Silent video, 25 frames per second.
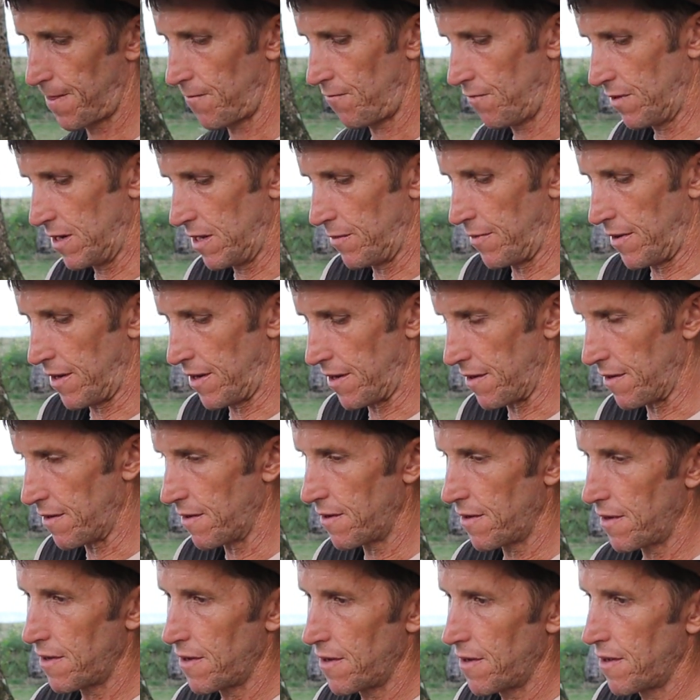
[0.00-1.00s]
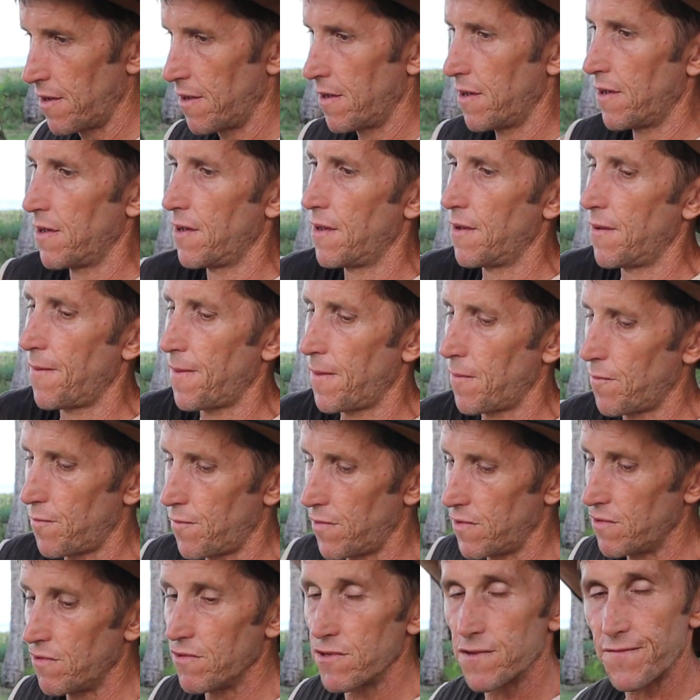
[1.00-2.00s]
Really bad.
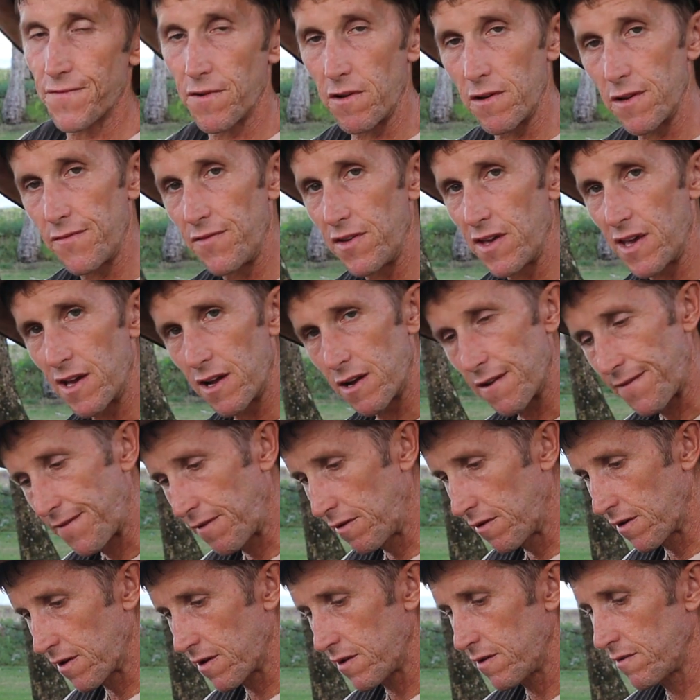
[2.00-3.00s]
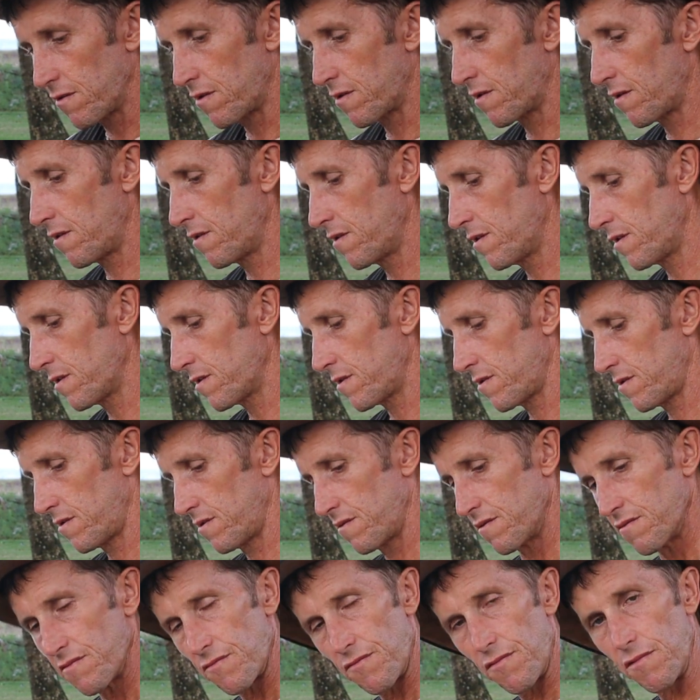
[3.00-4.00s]
But if you get a filter like I got,
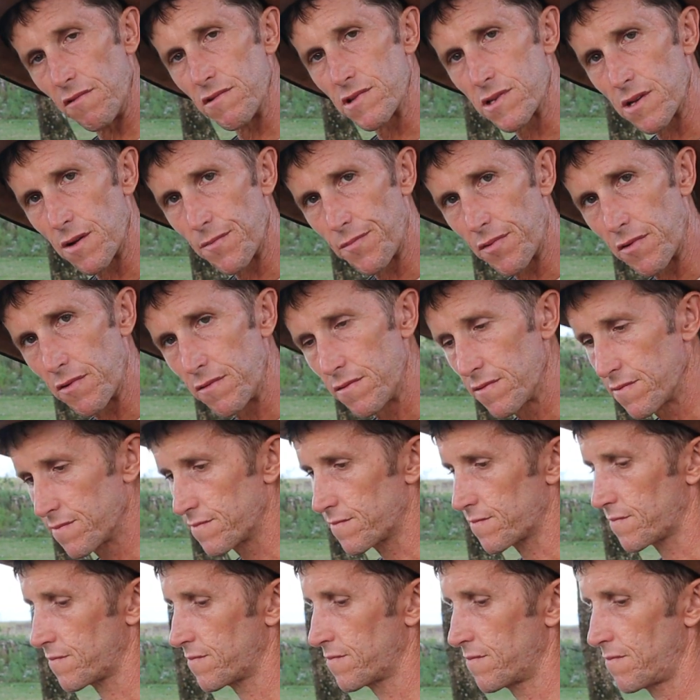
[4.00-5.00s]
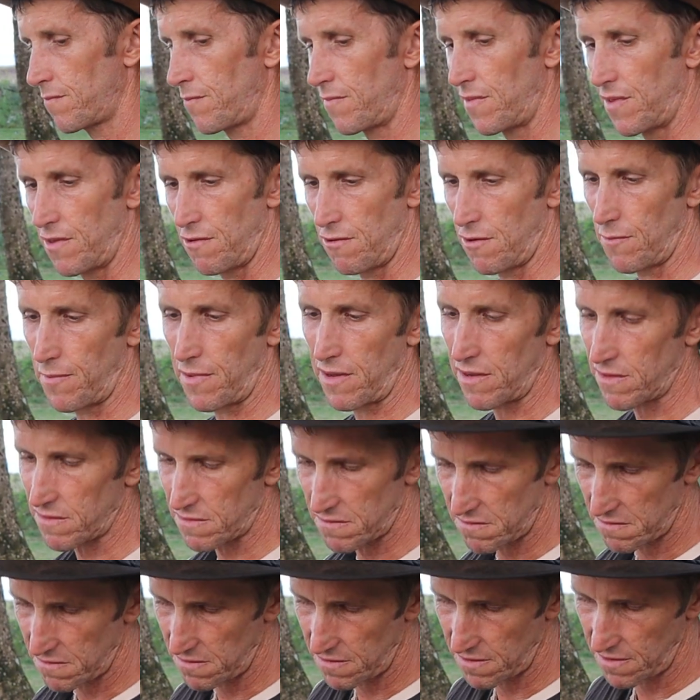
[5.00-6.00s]
real simple, they're about
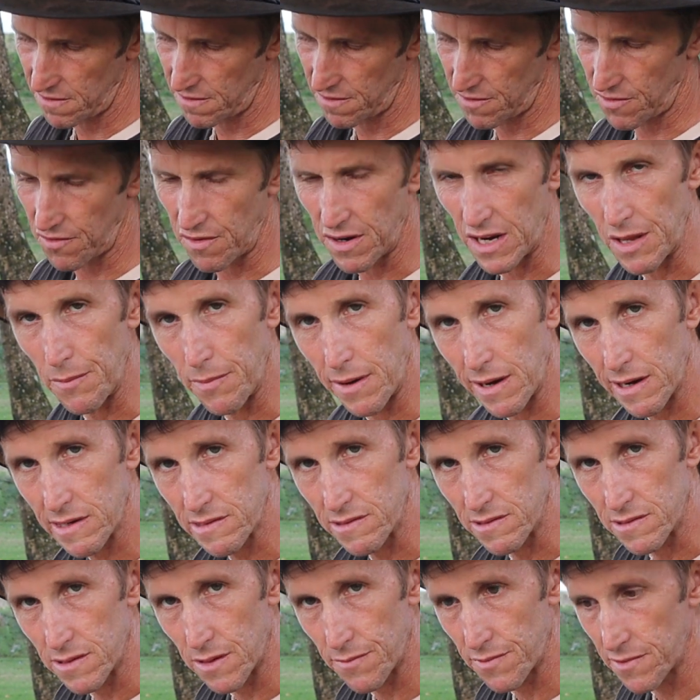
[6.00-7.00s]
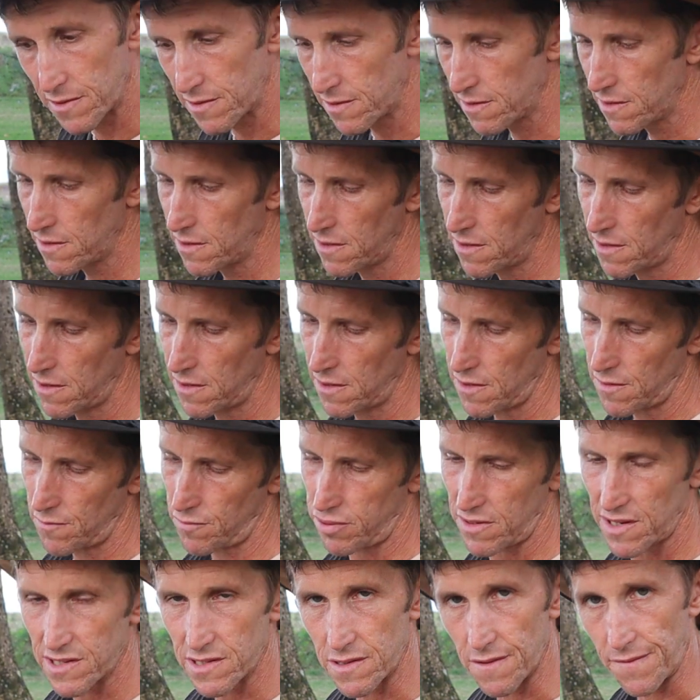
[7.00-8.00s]
$30 or something,
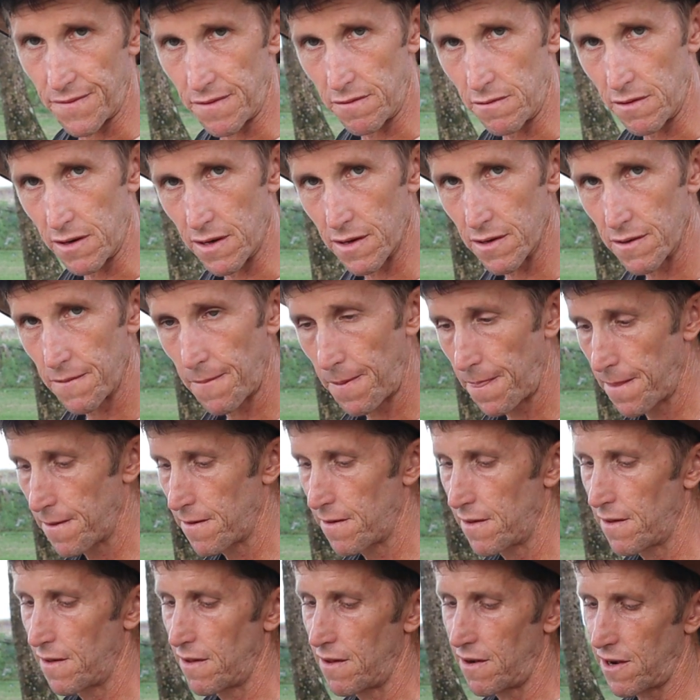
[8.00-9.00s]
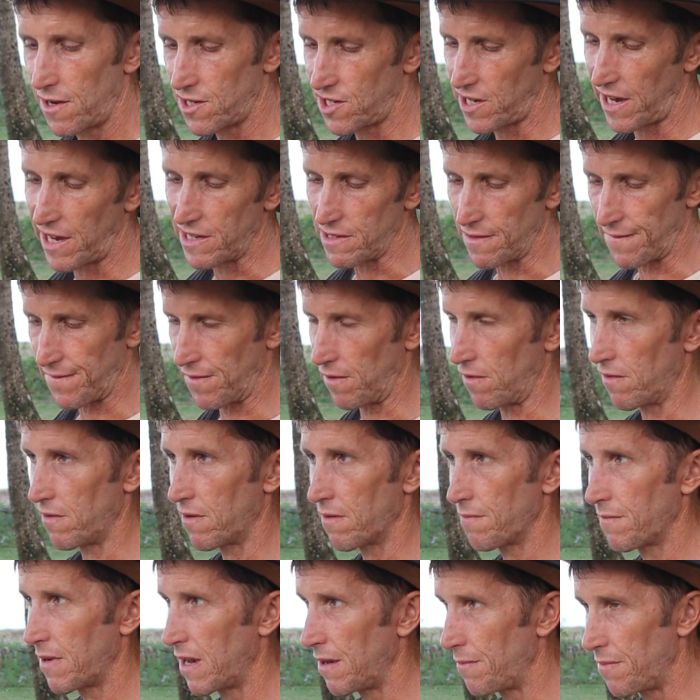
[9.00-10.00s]
plus the filter. I change the
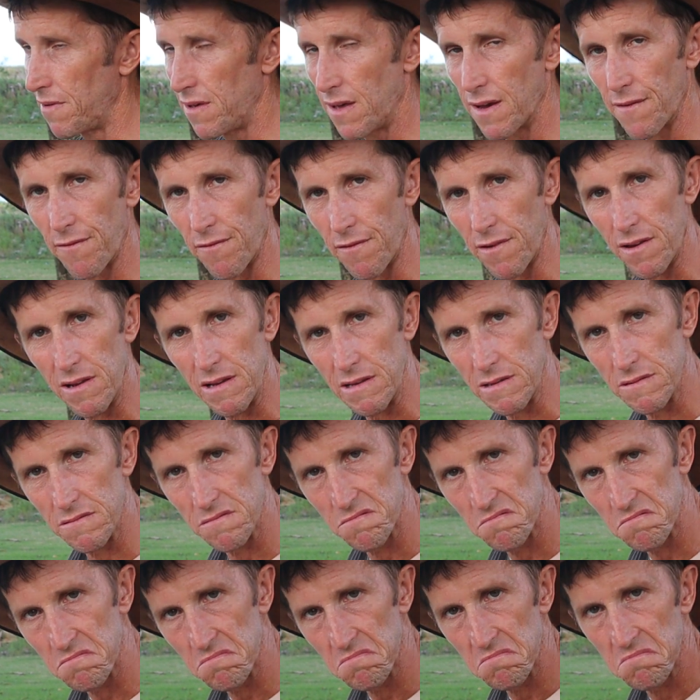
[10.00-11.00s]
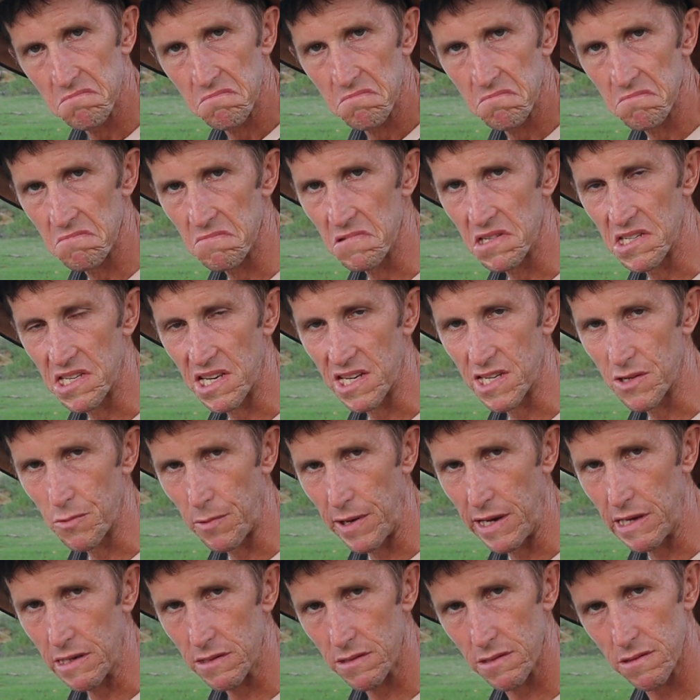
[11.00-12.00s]
filter maybe every 6
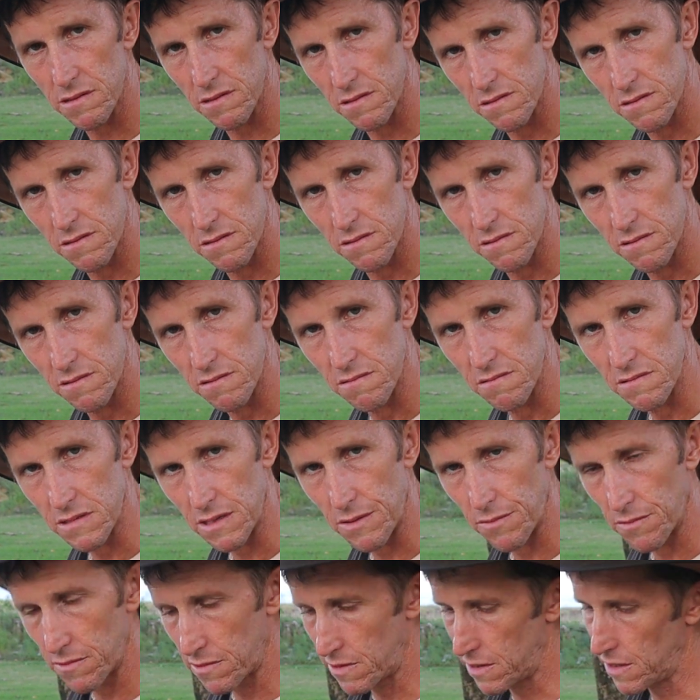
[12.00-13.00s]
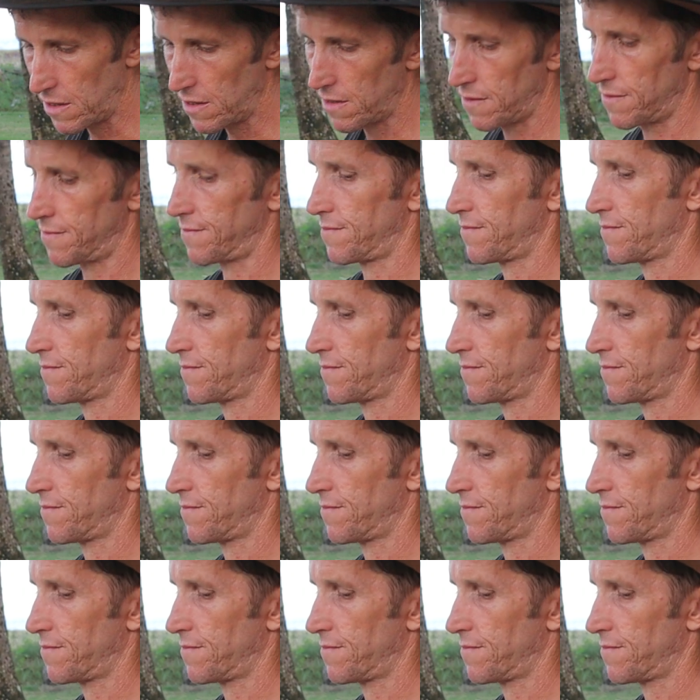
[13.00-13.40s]
weeks, something like that.